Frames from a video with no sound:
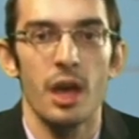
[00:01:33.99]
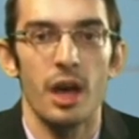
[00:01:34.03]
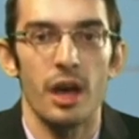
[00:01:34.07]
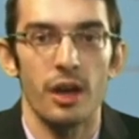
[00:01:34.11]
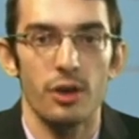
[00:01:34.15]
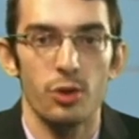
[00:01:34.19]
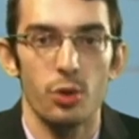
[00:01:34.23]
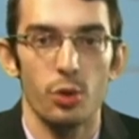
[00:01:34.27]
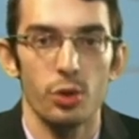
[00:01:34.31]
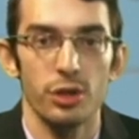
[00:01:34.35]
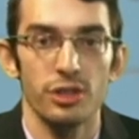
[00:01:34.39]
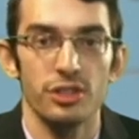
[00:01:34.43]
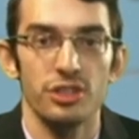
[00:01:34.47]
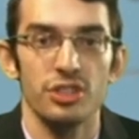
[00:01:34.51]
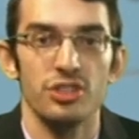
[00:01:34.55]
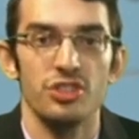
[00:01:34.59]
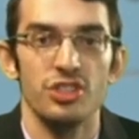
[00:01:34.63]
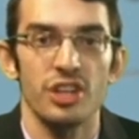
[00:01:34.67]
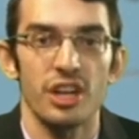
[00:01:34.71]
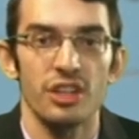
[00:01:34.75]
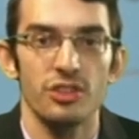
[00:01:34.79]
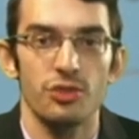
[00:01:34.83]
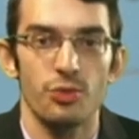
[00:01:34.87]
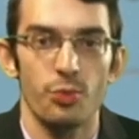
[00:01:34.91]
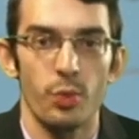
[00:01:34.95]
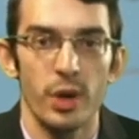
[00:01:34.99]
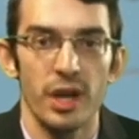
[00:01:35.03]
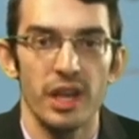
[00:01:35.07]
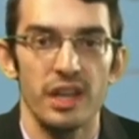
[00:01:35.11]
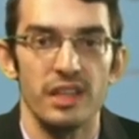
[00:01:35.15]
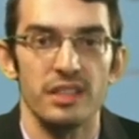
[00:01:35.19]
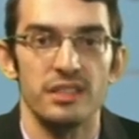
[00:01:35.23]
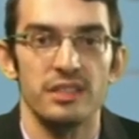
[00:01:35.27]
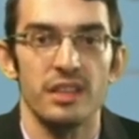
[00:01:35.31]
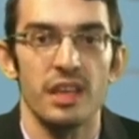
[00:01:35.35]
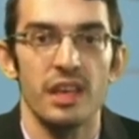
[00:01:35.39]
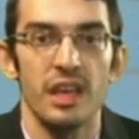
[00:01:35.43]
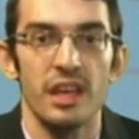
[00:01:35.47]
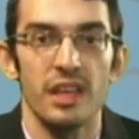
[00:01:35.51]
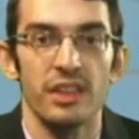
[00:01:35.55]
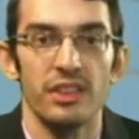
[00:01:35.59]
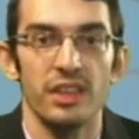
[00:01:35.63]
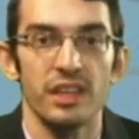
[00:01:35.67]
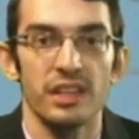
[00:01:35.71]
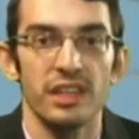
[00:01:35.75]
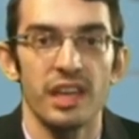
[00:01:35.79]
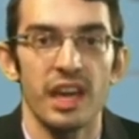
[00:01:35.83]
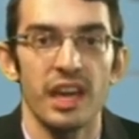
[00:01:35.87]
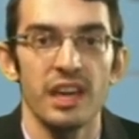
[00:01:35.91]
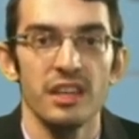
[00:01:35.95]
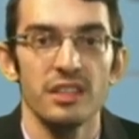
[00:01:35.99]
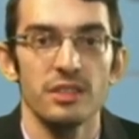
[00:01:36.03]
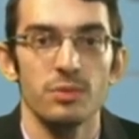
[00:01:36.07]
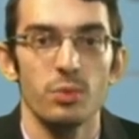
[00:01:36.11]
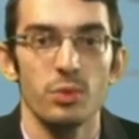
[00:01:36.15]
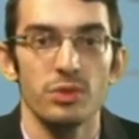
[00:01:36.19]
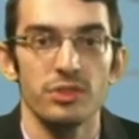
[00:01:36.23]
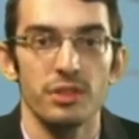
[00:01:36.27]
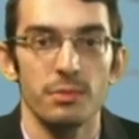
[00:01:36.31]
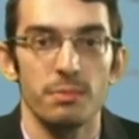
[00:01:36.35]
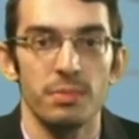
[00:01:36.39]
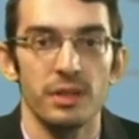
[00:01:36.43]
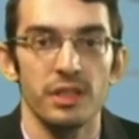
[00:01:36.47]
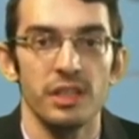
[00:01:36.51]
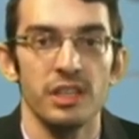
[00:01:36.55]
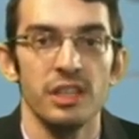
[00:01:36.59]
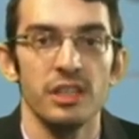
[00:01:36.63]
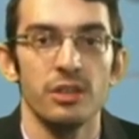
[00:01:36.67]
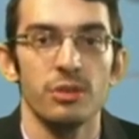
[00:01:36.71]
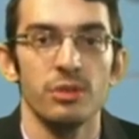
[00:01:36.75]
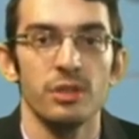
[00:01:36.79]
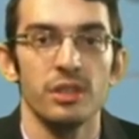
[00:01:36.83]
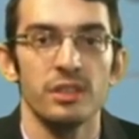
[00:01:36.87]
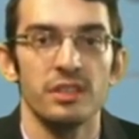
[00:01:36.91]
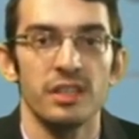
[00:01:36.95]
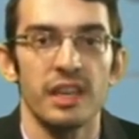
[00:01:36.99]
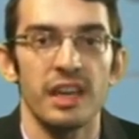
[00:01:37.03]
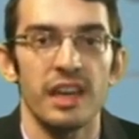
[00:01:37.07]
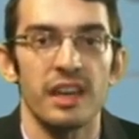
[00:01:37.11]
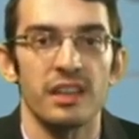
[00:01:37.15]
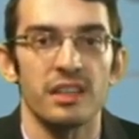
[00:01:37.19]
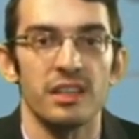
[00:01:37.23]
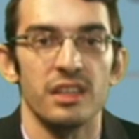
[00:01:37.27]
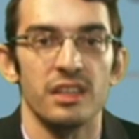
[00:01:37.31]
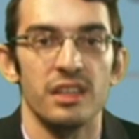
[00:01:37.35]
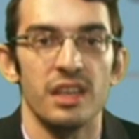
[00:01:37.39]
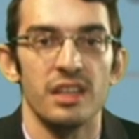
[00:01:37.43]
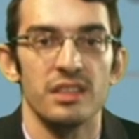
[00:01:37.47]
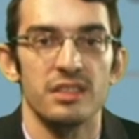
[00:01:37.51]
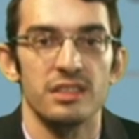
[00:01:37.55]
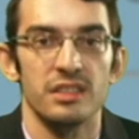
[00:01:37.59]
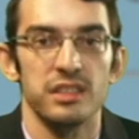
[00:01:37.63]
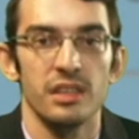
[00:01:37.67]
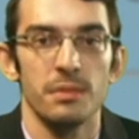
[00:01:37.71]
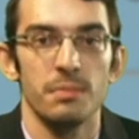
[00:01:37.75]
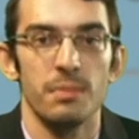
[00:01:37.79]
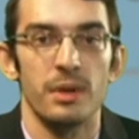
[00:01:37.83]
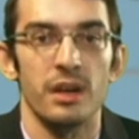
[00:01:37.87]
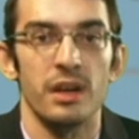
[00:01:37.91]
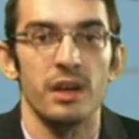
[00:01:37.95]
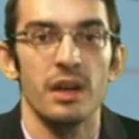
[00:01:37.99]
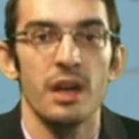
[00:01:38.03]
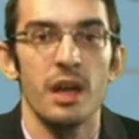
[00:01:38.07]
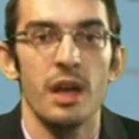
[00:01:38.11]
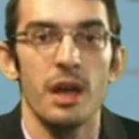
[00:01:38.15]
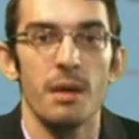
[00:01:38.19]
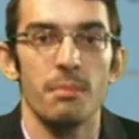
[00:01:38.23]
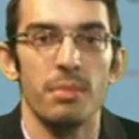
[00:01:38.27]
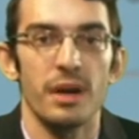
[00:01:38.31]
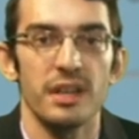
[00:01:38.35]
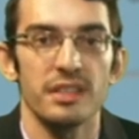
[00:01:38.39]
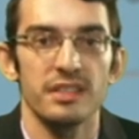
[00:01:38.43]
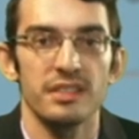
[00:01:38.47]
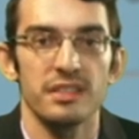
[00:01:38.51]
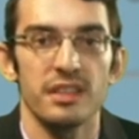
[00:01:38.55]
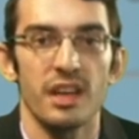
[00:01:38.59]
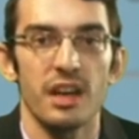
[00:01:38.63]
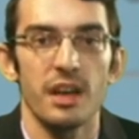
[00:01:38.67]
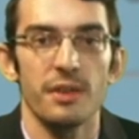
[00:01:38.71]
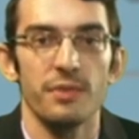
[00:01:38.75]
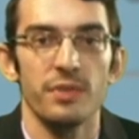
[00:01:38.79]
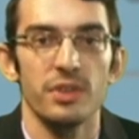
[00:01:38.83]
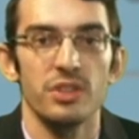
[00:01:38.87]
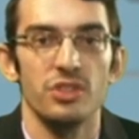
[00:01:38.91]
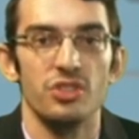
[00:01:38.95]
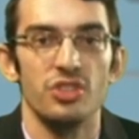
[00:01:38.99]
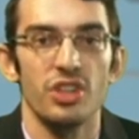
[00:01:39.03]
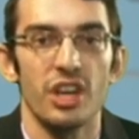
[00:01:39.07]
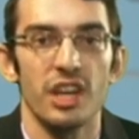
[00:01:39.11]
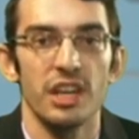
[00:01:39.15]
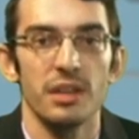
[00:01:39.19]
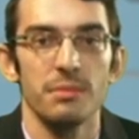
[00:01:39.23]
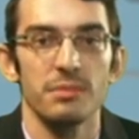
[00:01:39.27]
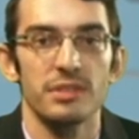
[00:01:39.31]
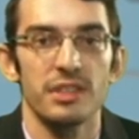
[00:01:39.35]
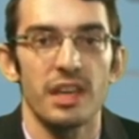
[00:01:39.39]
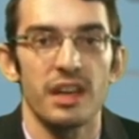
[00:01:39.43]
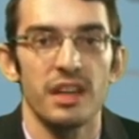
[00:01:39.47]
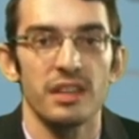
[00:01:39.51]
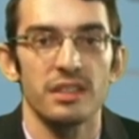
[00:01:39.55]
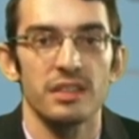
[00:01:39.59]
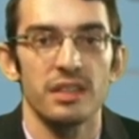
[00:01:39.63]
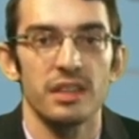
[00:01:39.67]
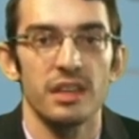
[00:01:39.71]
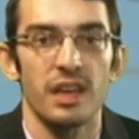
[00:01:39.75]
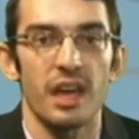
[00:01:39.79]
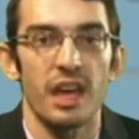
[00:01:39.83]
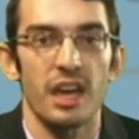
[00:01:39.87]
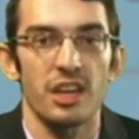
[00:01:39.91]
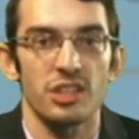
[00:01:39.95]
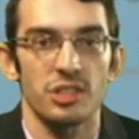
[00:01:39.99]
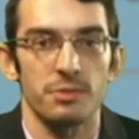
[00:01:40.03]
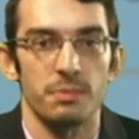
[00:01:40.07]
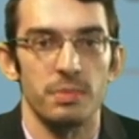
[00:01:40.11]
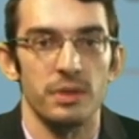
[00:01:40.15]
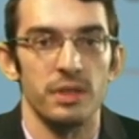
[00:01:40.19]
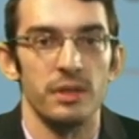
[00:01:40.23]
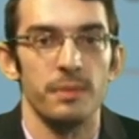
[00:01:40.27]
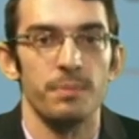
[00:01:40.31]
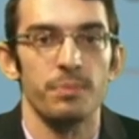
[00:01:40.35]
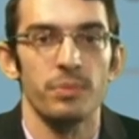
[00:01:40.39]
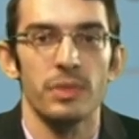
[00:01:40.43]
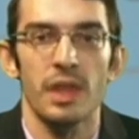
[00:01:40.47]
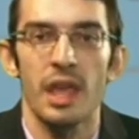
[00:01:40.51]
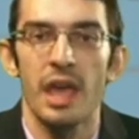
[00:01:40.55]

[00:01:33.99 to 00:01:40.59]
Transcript: According to Judge Rares, the case was a political attack against Slipper by staffer James Hunter Ashby.